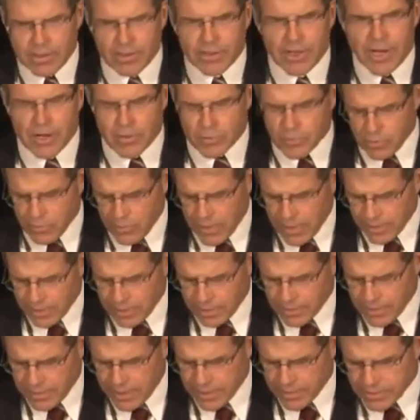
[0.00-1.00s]
NACWA
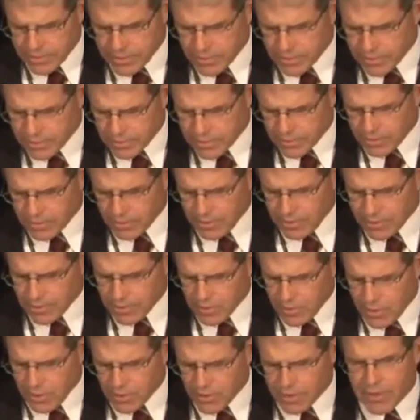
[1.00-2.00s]
recognizes that the
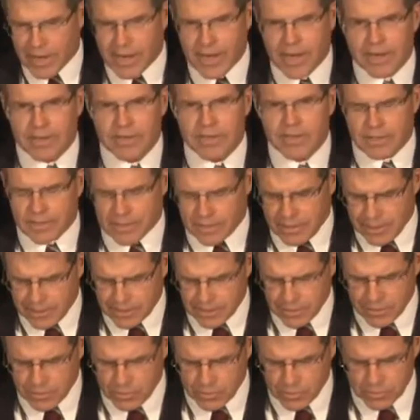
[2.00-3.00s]
Clean Water Act,
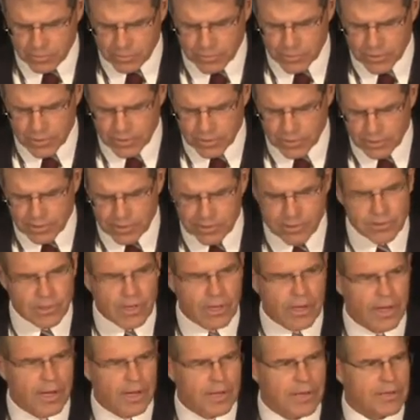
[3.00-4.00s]
as it was originally
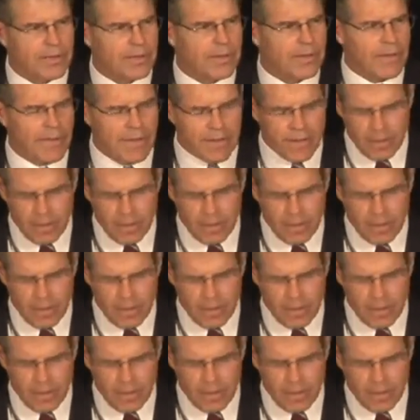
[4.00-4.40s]
designed,